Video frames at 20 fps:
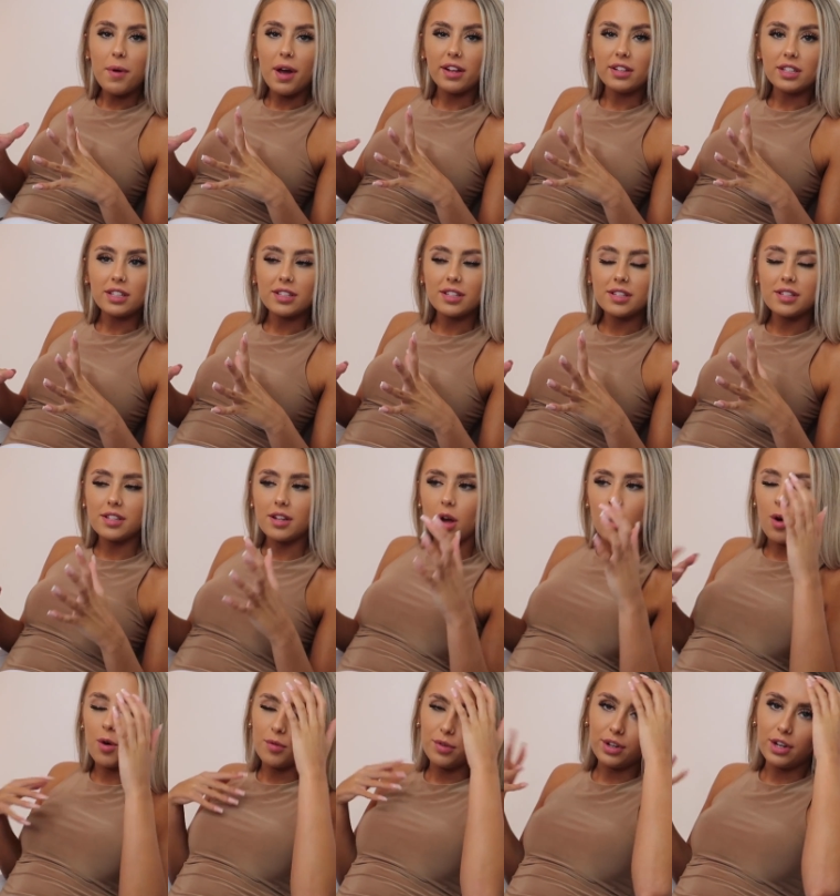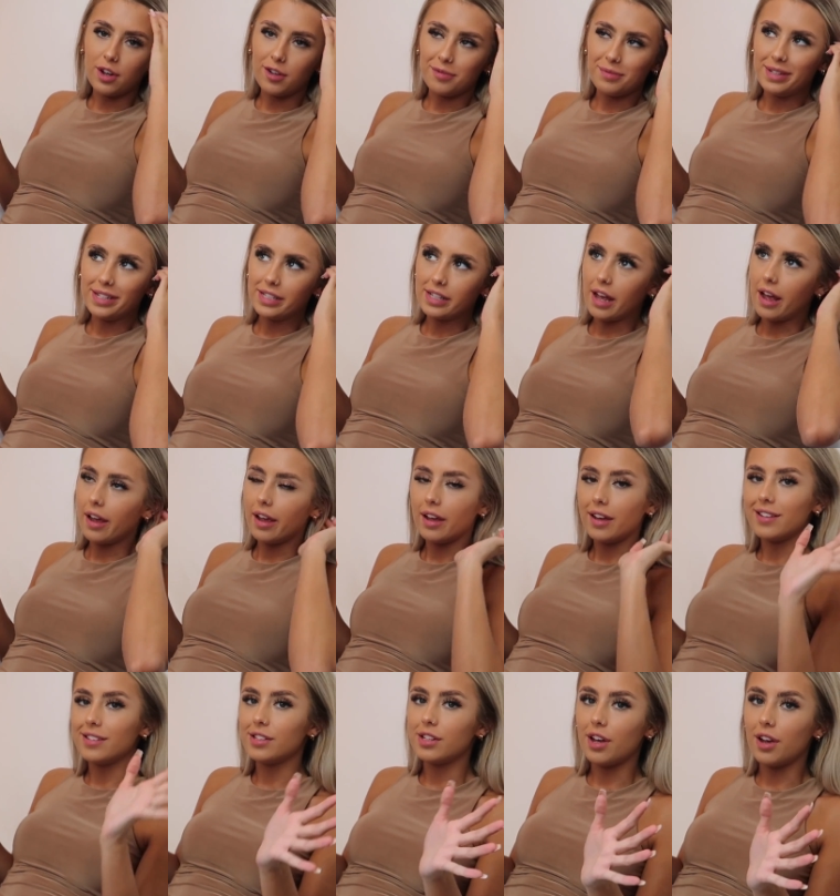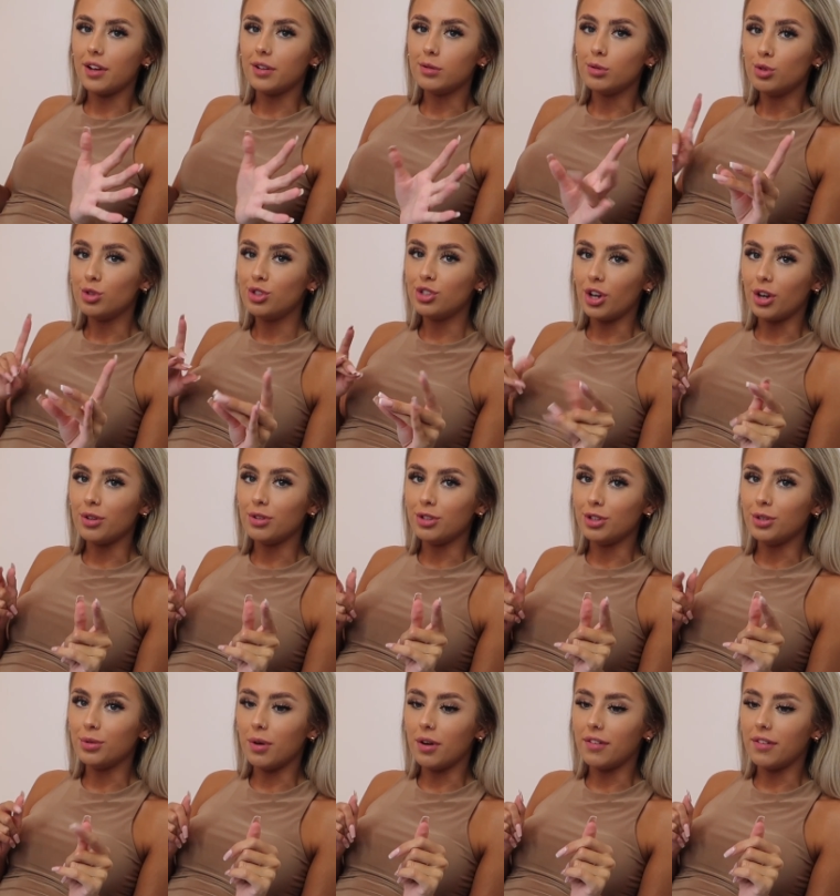and this isn't a whole video of me sat here, so don't you